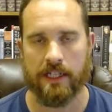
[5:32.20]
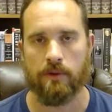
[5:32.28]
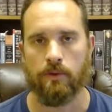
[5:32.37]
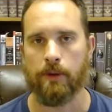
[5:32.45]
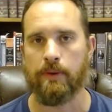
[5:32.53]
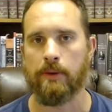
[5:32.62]

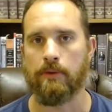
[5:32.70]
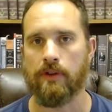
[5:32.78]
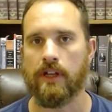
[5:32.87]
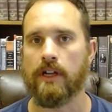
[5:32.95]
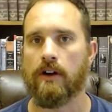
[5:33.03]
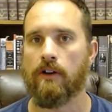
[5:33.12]
with people
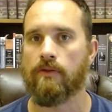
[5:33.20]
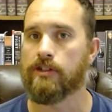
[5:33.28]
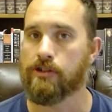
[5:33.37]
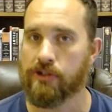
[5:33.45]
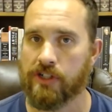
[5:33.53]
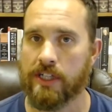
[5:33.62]
that often
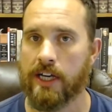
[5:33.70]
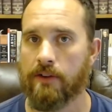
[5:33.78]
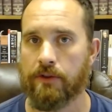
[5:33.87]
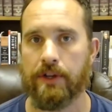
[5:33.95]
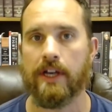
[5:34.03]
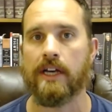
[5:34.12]
you see
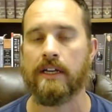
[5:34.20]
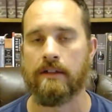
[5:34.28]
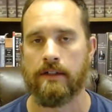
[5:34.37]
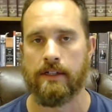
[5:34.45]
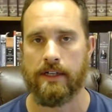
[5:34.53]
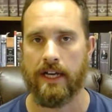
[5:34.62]
every day.
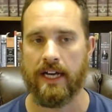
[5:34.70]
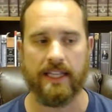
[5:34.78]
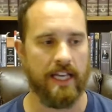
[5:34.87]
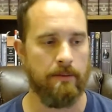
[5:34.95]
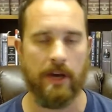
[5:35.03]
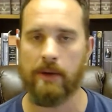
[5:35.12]

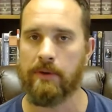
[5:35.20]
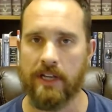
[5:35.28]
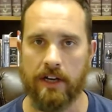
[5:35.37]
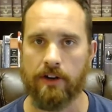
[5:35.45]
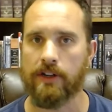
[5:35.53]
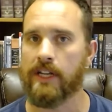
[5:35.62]
And they may be
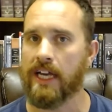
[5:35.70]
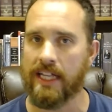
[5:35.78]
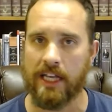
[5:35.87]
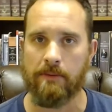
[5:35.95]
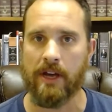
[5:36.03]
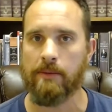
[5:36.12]
here today,
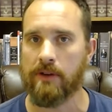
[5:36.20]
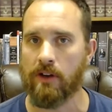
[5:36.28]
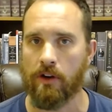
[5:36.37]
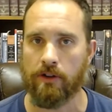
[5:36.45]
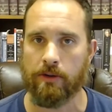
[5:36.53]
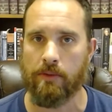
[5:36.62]
they may be
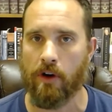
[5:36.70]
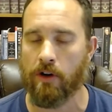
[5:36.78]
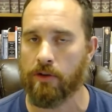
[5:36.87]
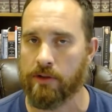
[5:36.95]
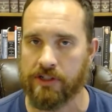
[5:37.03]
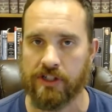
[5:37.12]
gone
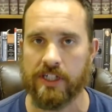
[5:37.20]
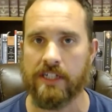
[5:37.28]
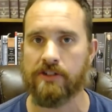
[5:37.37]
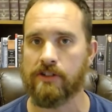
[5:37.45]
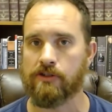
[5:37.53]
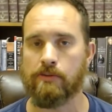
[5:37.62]
tomorrow. The
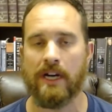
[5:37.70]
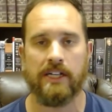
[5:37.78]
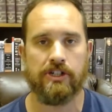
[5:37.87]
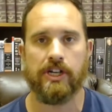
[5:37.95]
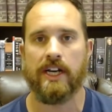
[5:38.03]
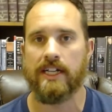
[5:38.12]
seasons
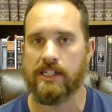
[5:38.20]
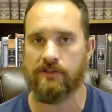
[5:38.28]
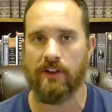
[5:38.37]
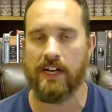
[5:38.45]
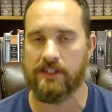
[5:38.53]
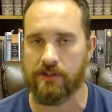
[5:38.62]
might change
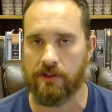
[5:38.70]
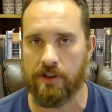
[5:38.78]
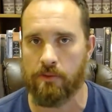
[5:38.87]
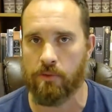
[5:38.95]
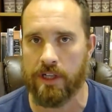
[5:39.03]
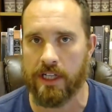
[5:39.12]
faster
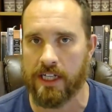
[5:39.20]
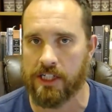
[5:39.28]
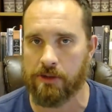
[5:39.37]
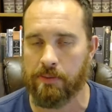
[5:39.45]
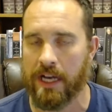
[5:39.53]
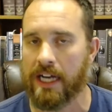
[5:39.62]
than we
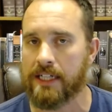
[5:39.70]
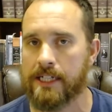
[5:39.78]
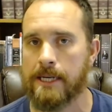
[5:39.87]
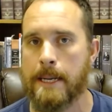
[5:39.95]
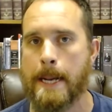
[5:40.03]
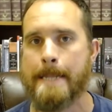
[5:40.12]
expect.
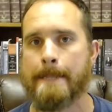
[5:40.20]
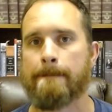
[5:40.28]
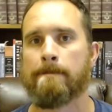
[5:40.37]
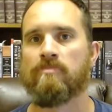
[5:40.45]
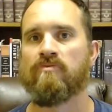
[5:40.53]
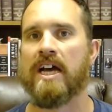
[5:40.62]

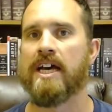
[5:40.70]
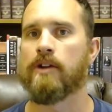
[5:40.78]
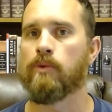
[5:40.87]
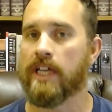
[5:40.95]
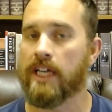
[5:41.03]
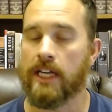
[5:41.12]

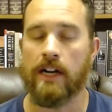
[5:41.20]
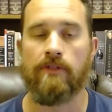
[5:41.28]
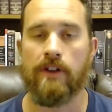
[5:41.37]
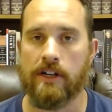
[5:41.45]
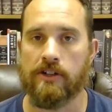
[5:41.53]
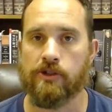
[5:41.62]
And we get a
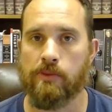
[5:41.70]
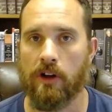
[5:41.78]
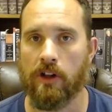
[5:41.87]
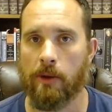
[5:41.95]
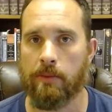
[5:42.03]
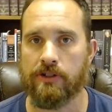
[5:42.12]
very
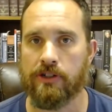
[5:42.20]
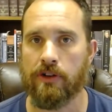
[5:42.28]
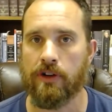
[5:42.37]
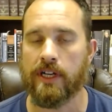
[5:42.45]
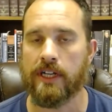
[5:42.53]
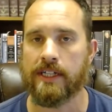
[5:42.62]
small
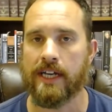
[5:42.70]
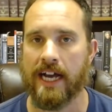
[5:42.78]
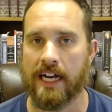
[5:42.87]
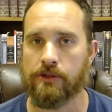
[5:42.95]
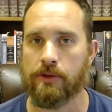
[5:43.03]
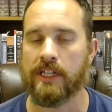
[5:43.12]
opportunity to
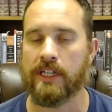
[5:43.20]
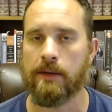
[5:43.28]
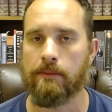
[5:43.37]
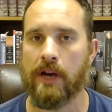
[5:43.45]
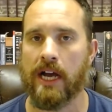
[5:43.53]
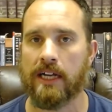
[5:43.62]
actually
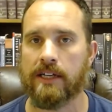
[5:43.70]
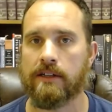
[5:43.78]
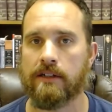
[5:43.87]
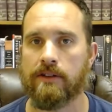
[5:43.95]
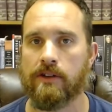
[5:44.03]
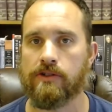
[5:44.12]
impact
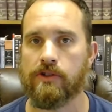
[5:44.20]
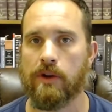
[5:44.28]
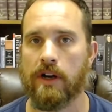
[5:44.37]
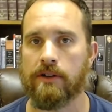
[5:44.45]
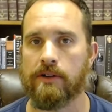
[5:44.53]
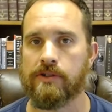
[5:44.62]
those
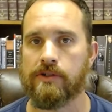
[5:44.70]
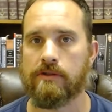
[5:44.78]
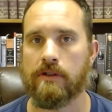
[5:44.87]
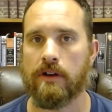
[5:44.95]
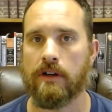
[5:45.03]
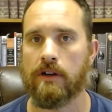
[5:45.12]
around us
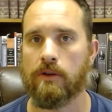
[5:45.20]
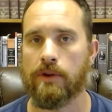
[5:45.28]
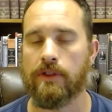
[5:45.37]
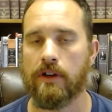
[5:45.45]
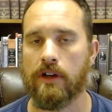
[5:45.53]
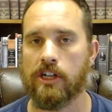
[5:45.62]

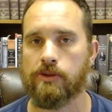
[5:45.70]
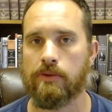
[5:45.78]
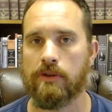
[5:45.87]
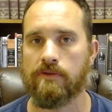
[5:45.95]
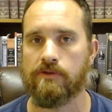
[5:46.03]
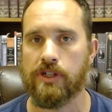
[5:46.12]
with the
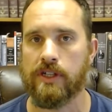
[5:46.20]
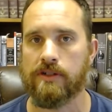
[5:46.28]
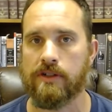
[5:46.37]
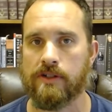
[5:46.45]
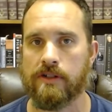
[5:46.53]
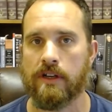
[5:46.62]
gospel of
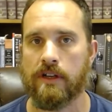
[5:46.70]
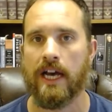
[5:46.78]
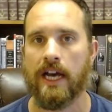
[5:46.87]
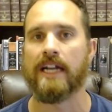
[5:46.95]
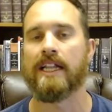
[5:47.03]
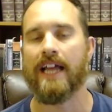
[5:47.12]
Jesus
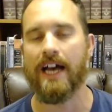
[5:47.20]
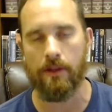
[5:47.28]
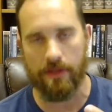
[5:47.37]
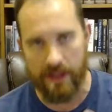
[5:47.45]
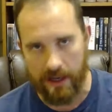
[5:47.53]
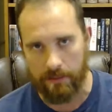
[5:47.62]
and
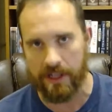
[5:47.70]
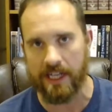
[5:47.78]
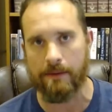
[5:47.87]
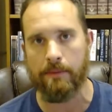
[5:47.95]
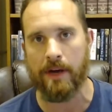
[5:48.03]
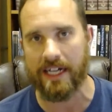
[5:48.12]
allow them to
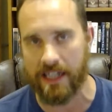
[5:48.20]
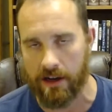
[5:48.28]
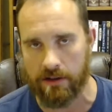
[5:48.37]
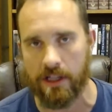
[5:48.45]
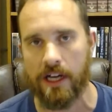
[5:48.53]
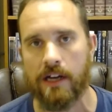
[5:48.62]
impact
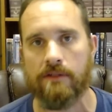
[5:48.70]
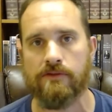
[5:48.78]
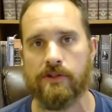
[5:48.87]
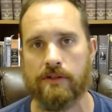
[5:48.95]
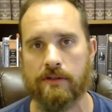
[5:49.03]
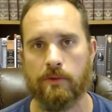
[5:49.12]
our
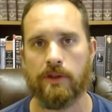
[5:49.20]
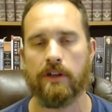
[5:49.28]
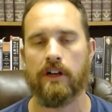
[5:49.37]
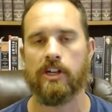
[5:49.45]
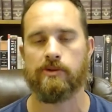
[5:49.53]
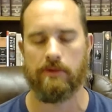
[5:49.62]
lives with the
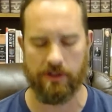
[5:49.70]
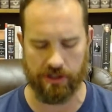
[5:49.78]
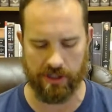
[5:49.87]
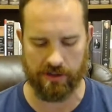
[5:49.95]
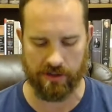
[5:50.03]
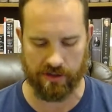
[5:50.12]
gospel of
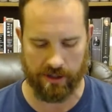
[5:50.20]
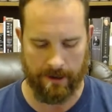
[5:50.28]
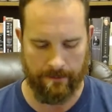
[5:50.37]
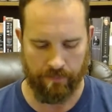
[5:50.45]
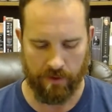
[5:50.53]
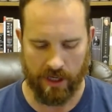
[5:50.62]
Jesus.
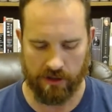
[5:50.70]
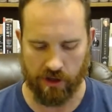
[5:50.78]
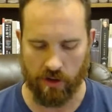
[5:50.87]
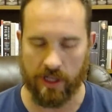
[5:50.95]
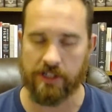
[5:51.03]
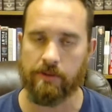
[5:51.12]

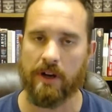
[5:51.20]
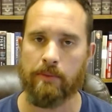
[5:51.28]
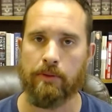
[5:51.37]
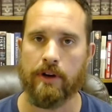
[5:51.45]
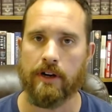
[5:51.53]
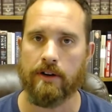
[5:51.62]
So that's my
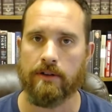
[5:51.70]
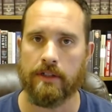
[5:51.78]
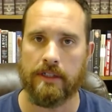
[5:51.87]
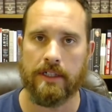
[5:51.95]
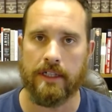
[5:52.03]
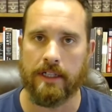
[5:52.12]

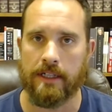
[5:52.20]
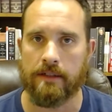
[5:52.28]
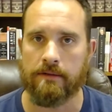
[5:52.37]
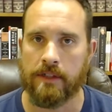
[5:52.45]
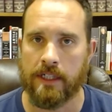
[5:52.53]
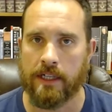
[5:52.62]
prayer
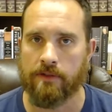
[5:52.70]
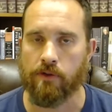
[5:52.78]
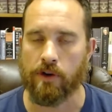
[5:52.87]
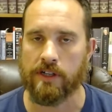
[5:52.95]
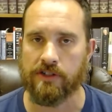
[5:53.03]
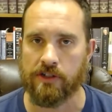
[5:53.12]

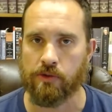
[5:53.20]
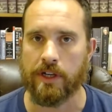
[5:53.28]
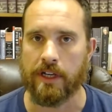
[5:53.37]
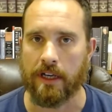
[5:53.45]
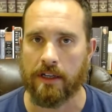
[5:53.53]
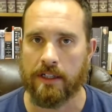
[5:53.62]
for us this
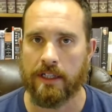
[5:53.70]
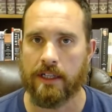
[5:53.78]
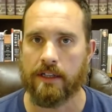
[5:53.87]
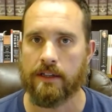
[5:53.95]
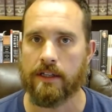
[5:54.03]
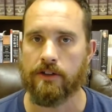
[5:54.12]
week,
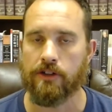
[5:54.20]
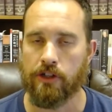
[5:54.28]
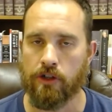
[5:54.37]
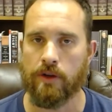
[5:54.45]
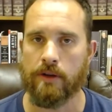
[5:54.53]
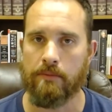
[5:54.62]
that
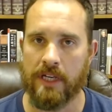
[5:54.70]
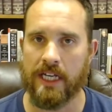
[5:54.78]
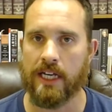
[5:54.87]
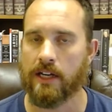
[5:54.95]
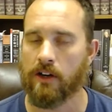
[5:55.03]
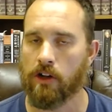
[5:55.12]
you and
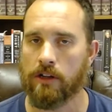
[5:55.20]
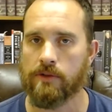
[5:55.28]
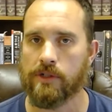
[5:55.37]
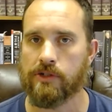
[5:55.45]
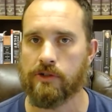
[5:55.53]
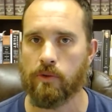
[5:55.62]
me and all of
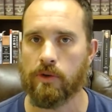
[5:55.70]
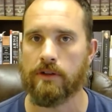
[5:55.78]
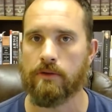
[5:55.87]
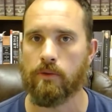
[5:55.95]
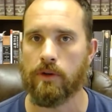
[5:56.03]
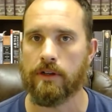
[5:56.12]
us
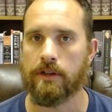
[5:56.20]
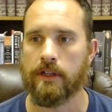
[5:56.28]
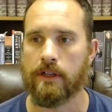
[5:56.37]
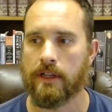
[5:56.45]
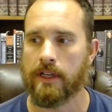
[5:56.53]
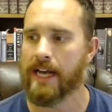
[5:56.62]
would
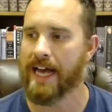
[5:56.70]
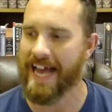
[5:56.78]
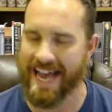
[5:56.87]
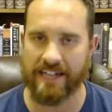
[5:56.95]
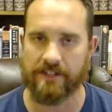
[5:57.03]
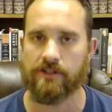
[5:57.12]

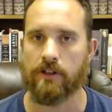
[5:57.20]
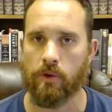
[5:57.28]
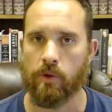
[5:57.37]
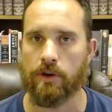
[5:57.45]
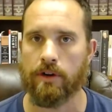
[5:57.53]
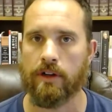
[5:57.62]
ask the
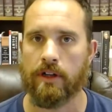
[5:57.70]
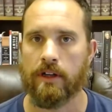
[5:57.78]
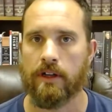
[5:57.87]
Lord